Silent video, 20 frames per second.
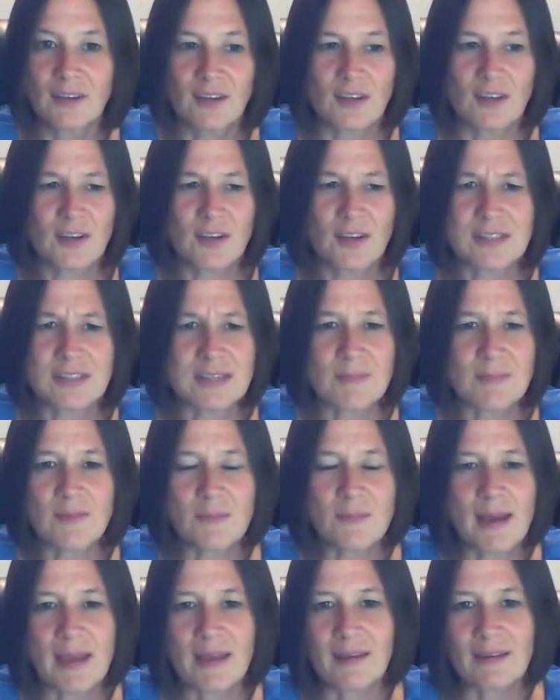You know, some
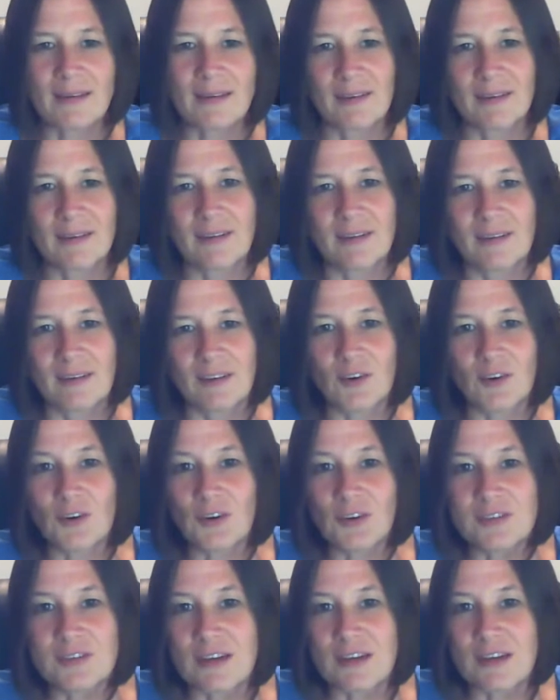of my
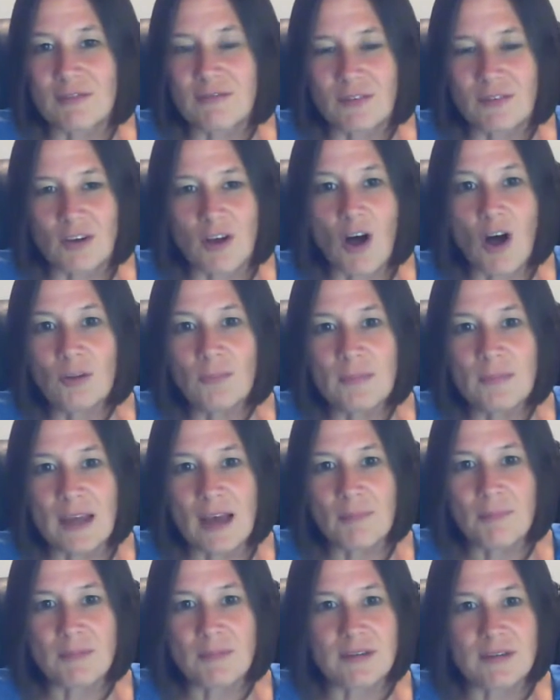girls have called me
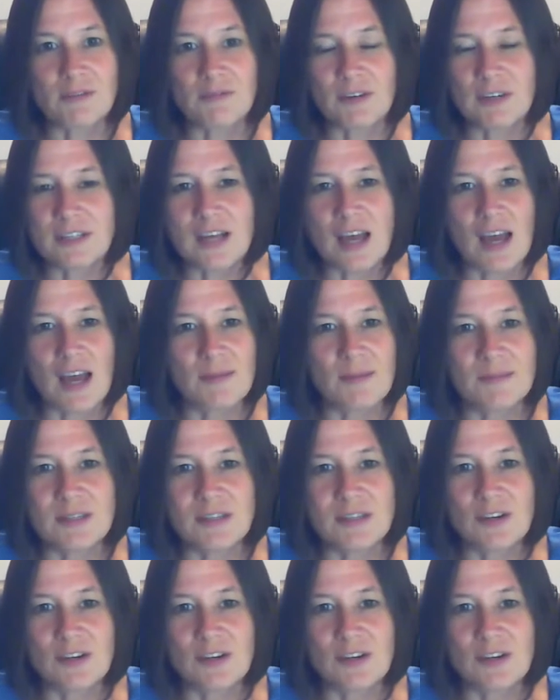up at different times.